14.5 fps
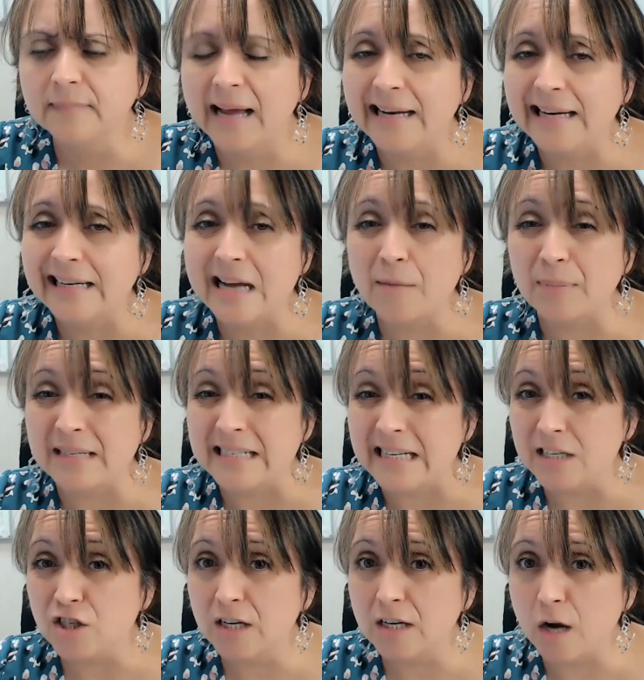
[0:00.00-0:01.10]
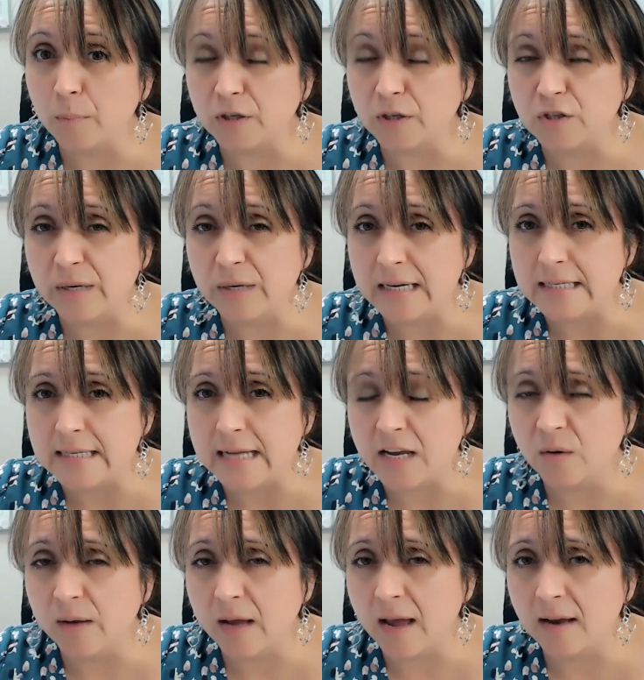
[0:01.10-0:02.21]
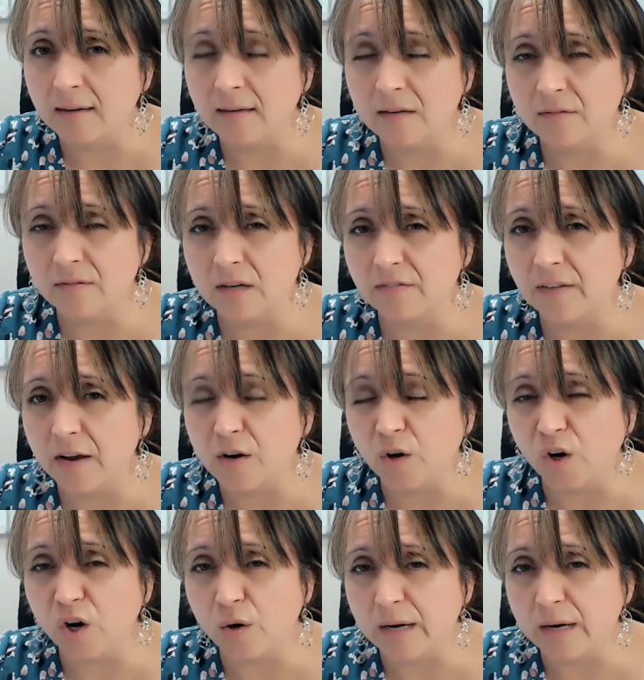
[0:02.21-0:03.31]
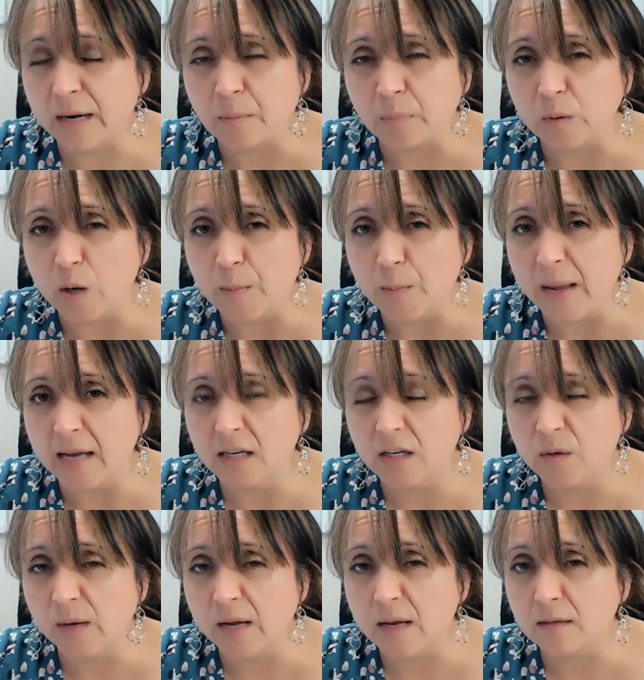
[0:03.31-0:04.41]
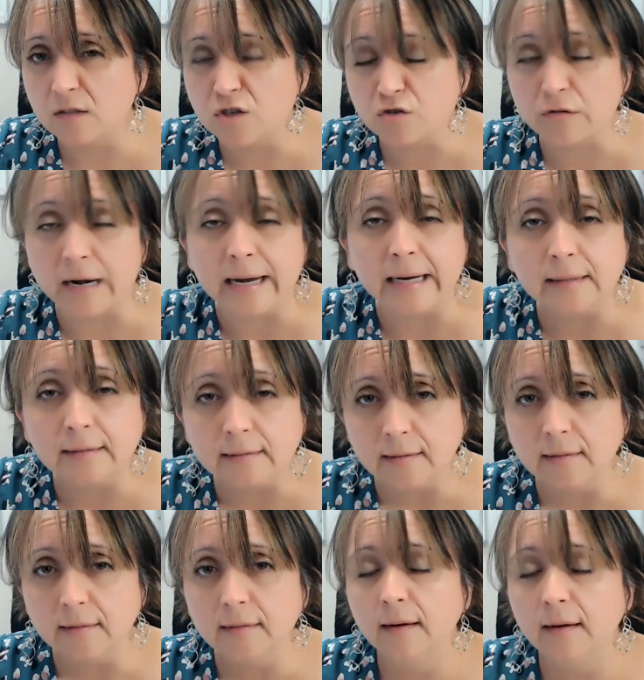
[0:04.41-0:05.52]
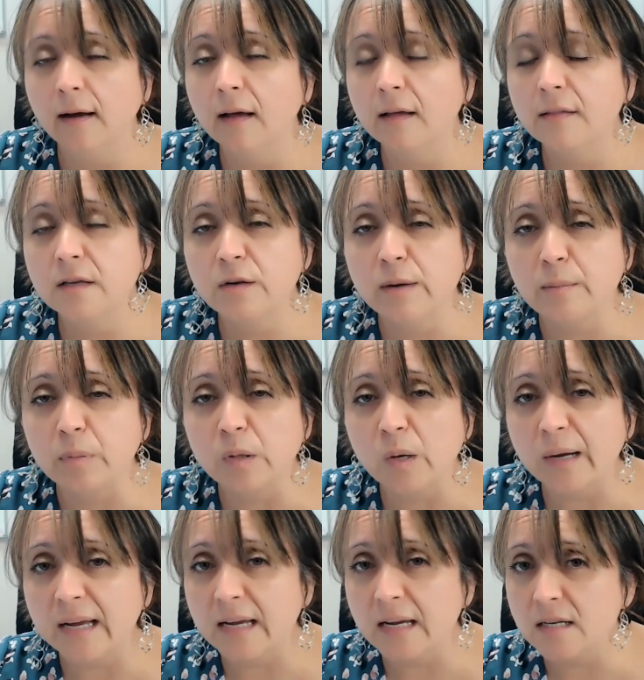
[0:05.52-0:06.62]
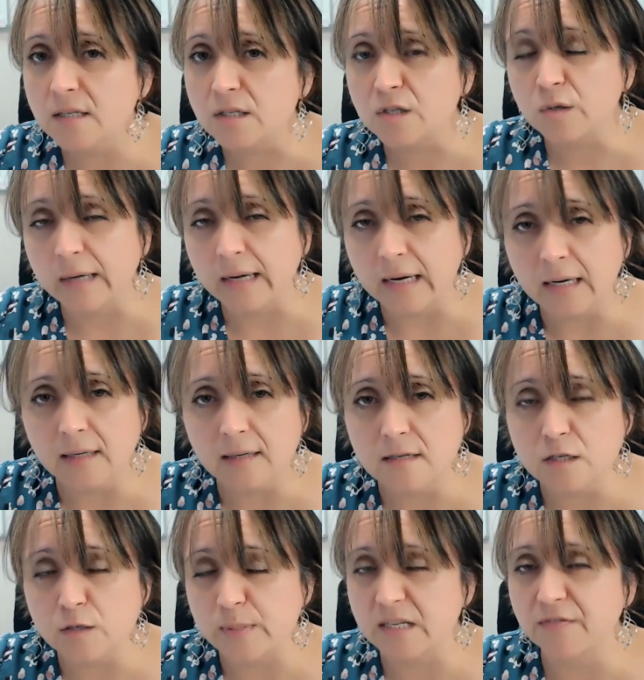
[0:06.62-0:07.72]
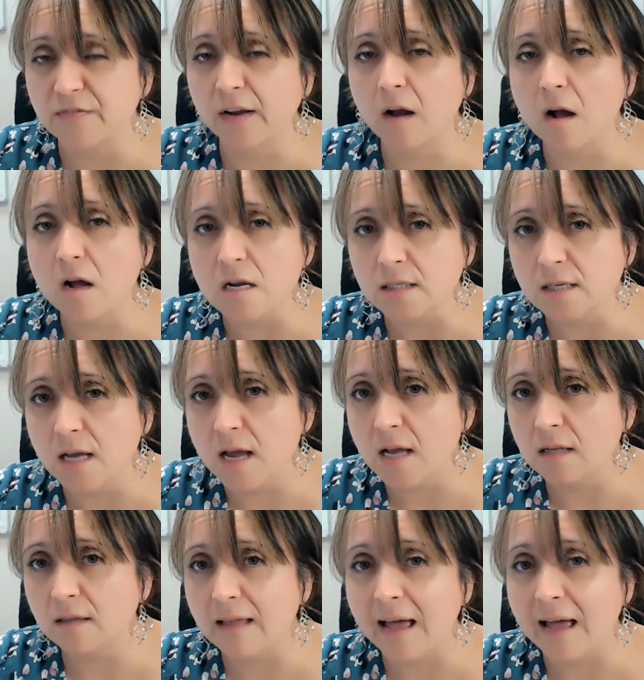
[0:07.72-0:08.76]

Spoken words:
Any type of teaching opportunities that you get, even if at your current employment, you can train the new employees, train in the specific content.